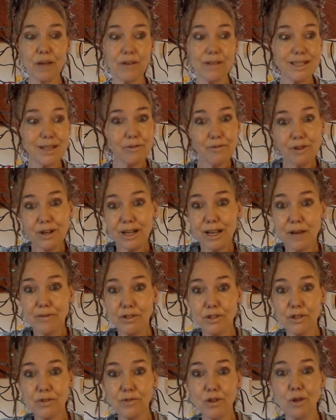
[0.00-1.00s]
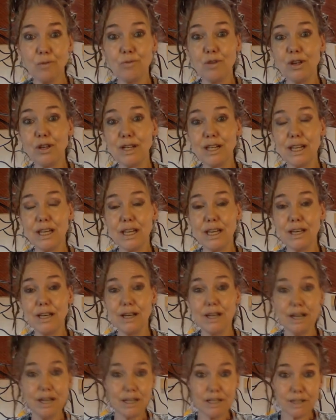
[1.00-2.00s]
different levels of community,
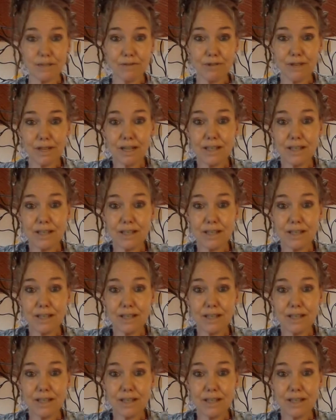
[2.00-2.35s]
different